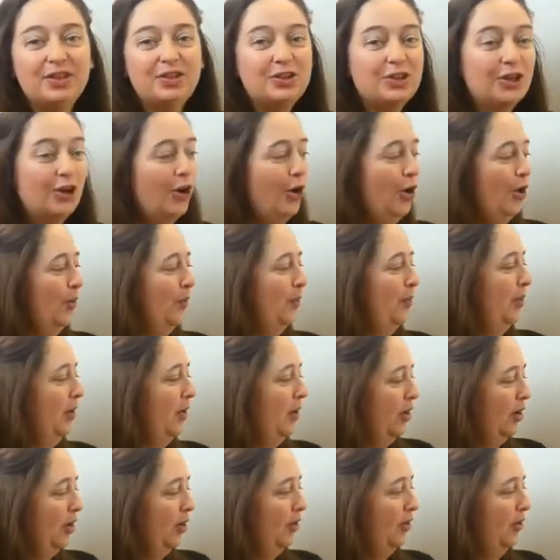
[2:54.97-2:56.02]
the
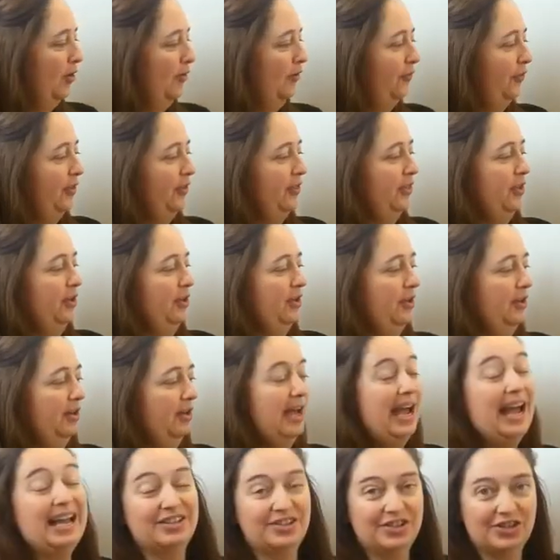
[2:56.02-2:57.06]
top of
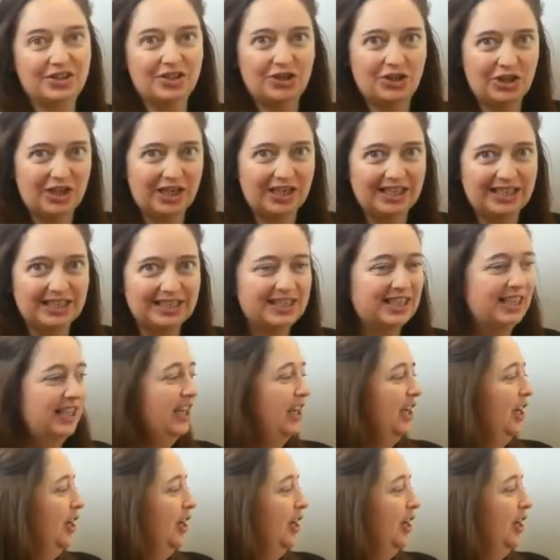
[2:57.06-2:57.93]
the answer sheet,